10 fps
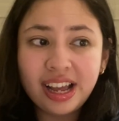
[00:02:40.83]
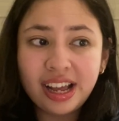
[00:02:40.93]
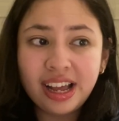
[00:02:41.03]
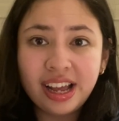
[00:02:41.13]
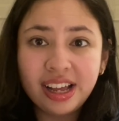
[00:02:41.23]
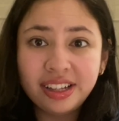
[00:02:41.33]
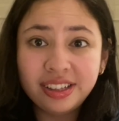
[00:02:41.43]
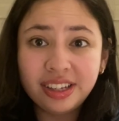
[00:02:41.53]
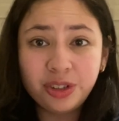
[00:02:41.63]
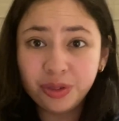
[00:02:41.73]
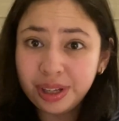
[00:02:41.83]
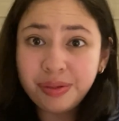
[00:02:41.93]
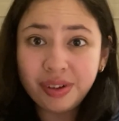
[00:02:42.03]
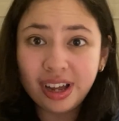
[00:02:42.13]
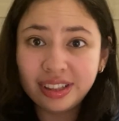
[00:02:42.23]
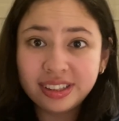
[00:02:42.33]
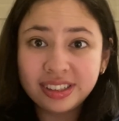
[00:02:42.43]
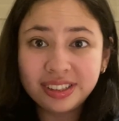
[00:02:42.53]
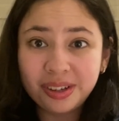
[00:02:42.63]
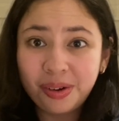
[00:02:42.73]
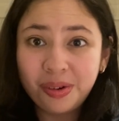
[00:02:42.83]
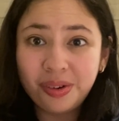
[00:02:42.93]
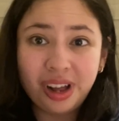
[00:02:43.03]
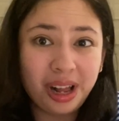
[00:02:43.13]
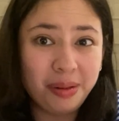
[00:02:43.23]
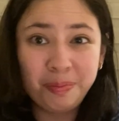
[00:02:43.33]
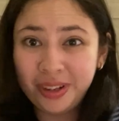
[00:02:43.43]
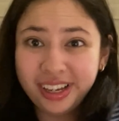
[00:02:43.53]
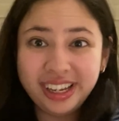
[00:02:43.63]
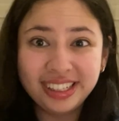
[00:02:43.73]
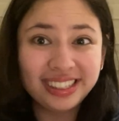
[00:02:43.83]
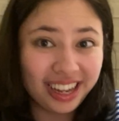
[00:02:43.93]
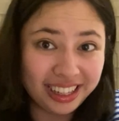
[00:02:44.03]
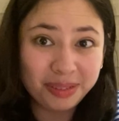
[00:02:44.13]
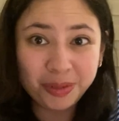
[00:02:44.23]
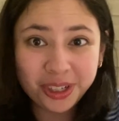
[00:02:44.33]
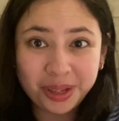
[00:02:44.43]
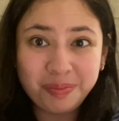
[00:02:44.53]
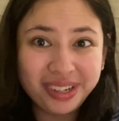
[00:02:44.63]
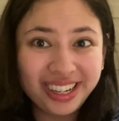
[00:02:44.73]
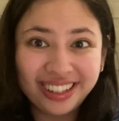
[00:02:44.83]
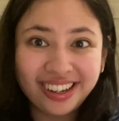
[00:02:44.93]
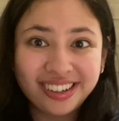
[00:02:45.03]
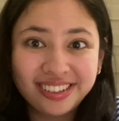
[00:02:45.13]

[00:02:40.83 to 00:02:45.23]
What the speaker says: And it's really fun. So I'll plug in Silent Book Club Manila.